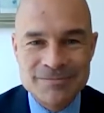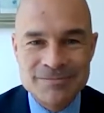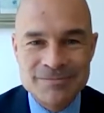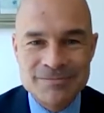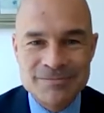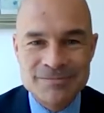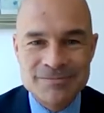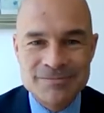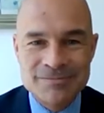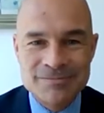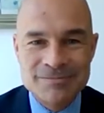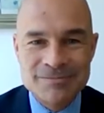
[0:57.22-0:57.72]

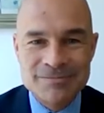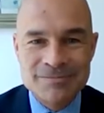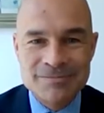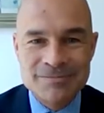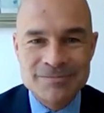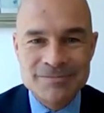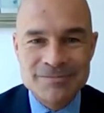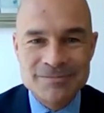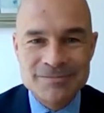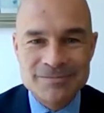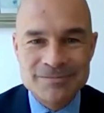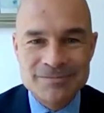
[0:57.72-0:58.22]

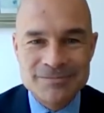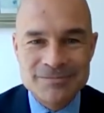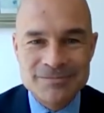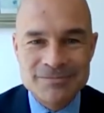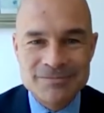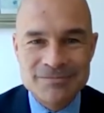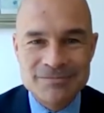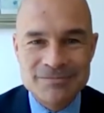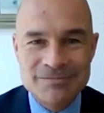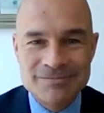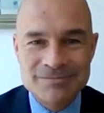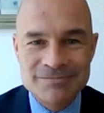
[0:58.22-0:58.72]

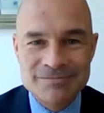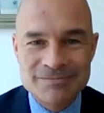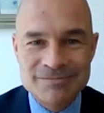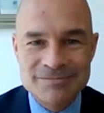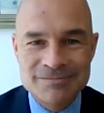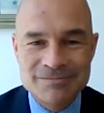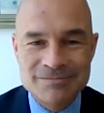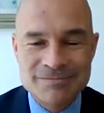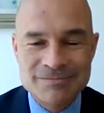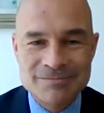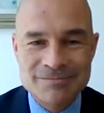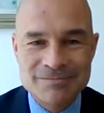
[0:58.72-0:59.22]

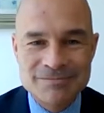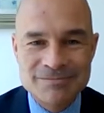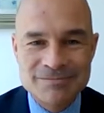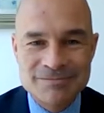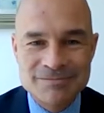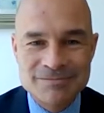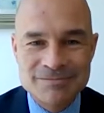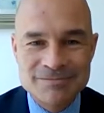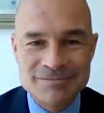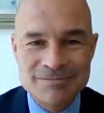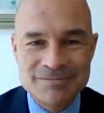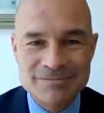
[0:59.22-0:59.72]

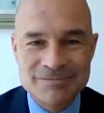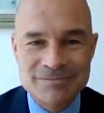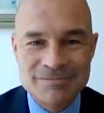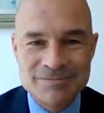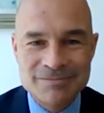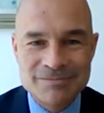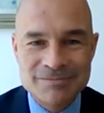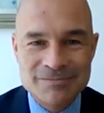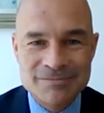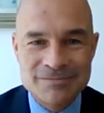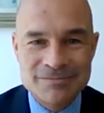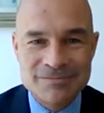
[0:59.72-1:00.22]

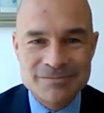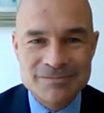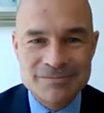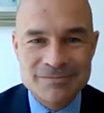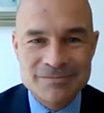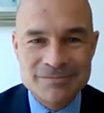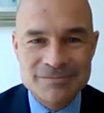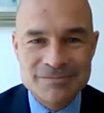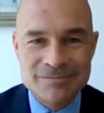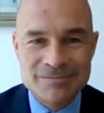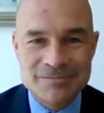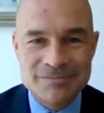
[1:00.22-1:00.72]

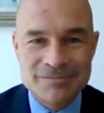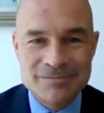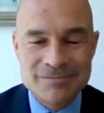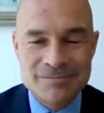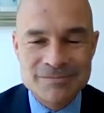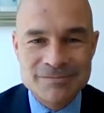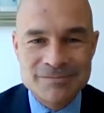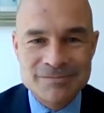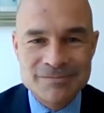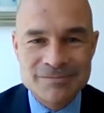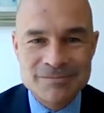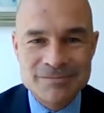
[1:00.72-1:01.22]

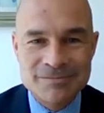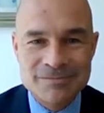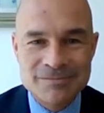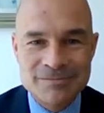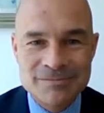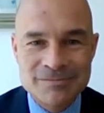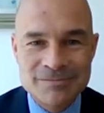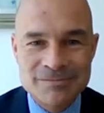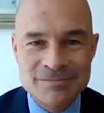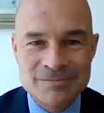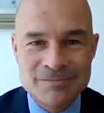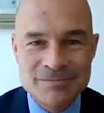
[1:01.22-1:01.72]

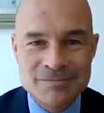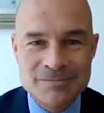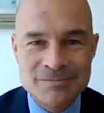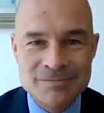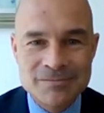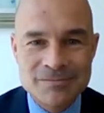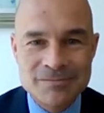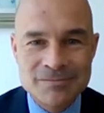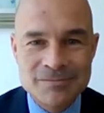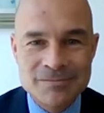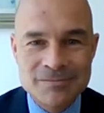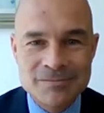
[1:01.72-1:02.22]

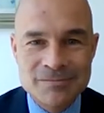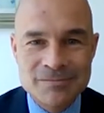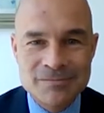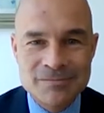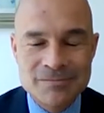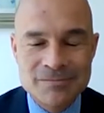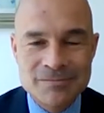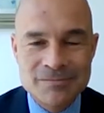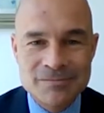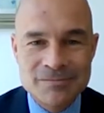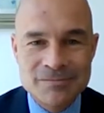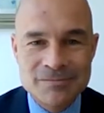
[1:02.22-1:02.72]

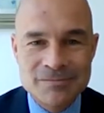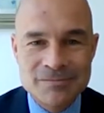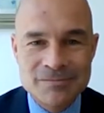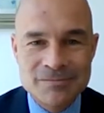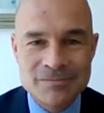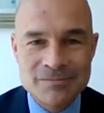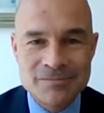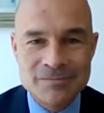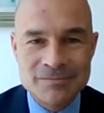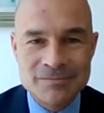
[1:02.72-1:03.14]
The person shown says nothing.